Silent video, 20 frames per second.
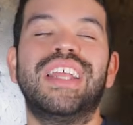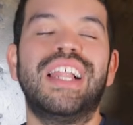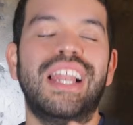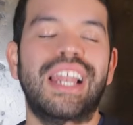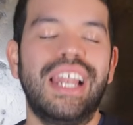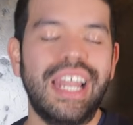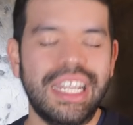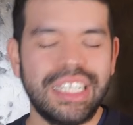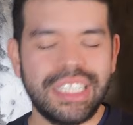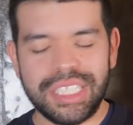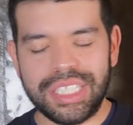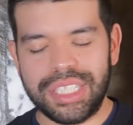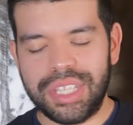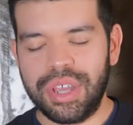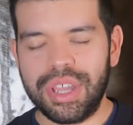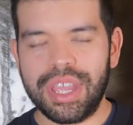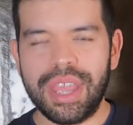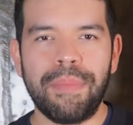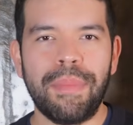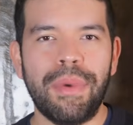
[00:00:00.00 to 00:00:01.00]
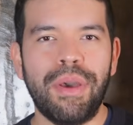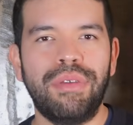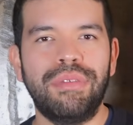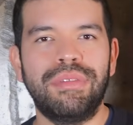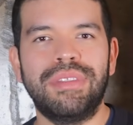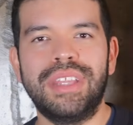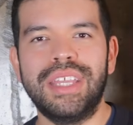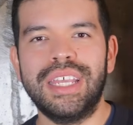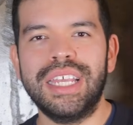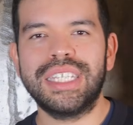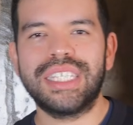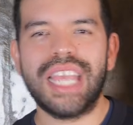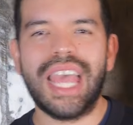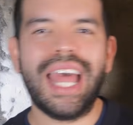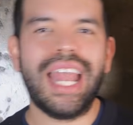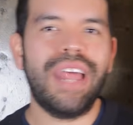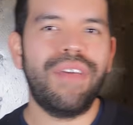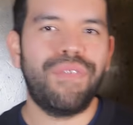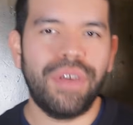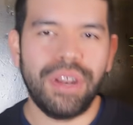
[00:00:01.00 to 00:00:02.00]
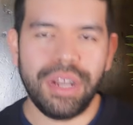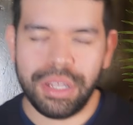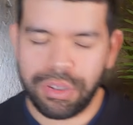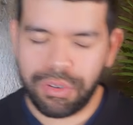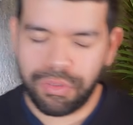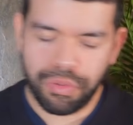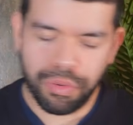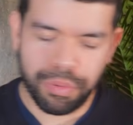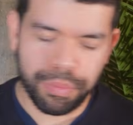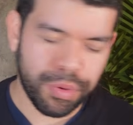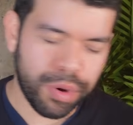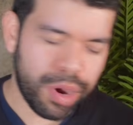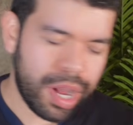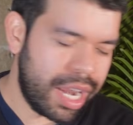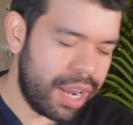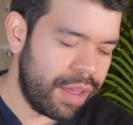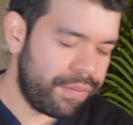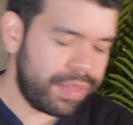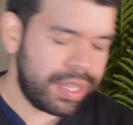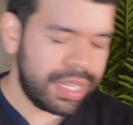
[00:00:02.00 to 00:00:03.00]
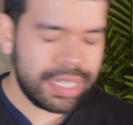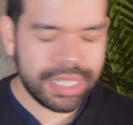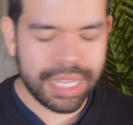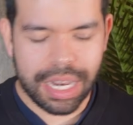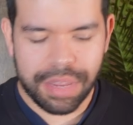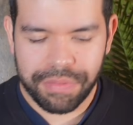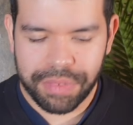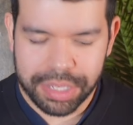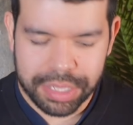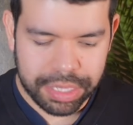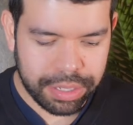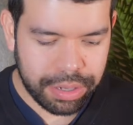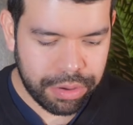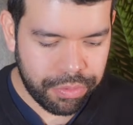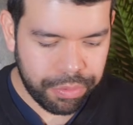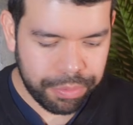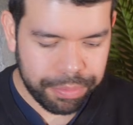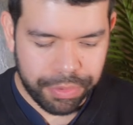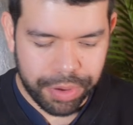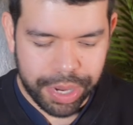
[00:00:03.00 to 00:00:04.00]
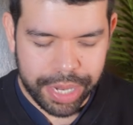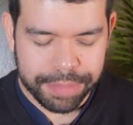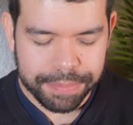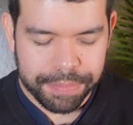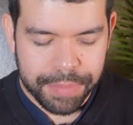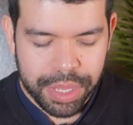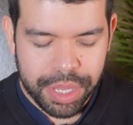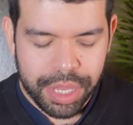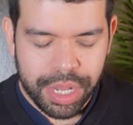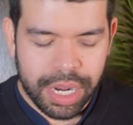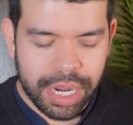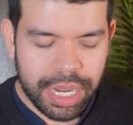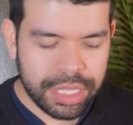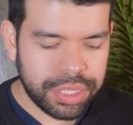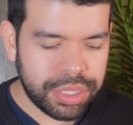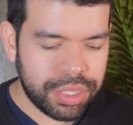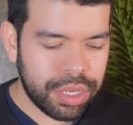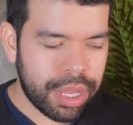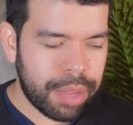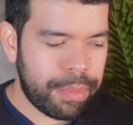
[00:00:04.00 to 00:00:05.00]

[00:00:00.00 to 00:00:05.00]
let's talk about this elephant in the room. One of these elephants in the room, right? Let's talk